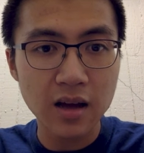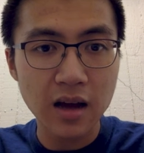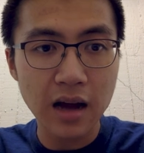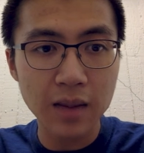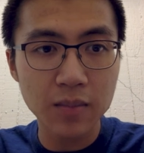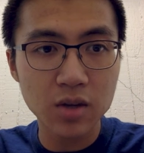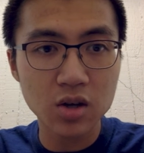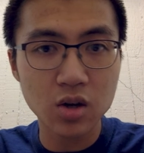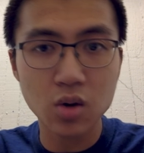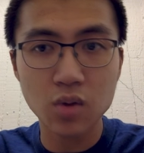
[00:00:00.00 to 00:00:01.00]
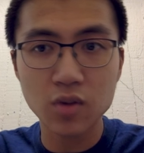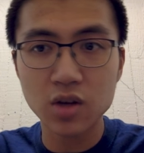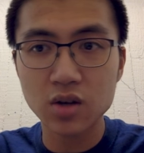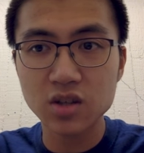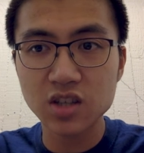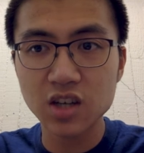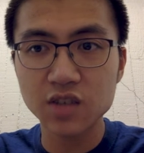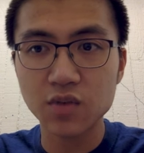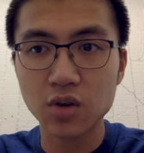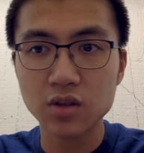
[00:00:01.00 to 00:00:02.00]
I'm gonna go over here to
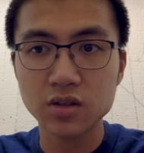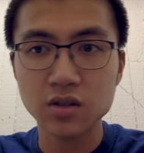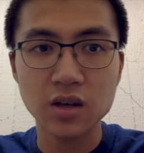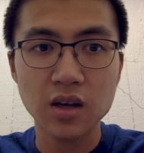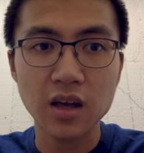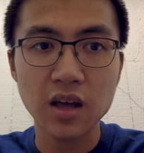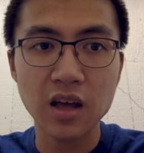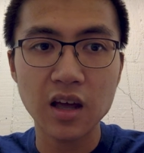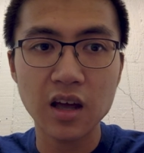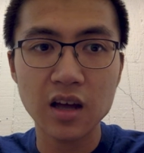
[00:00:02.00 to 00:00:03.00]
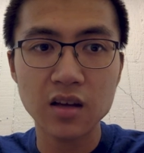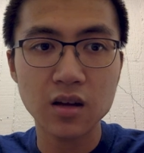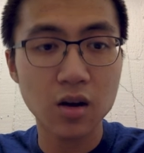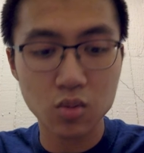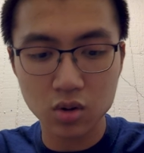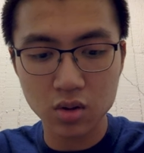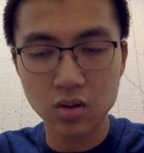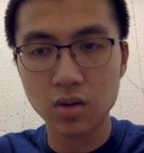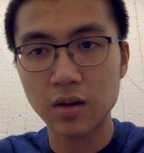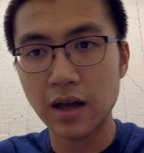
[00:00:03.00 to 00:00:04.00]
Salesforce, and
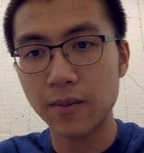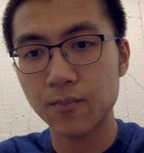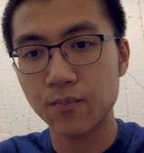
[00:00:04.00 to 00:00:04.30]
okay,